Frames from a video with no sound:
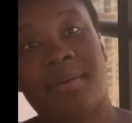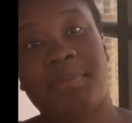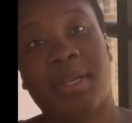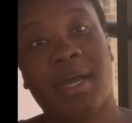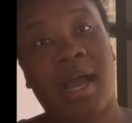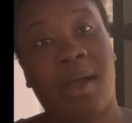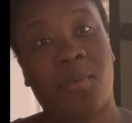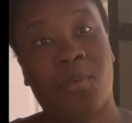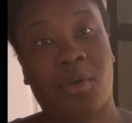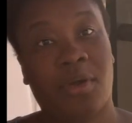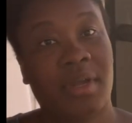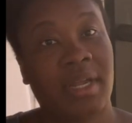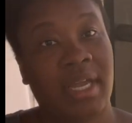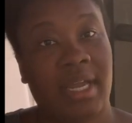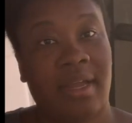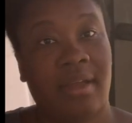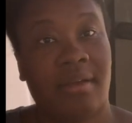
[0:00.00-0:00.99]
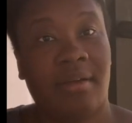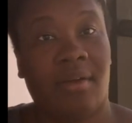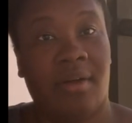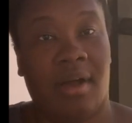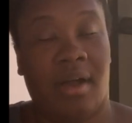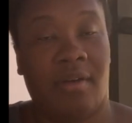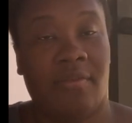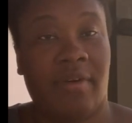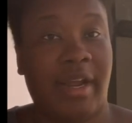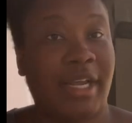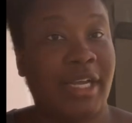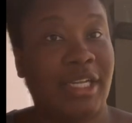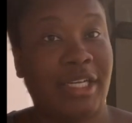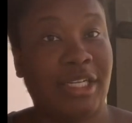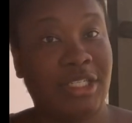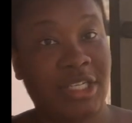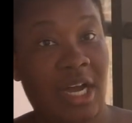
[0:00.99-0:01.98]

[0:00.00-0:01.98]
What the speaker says: I'm not working a regular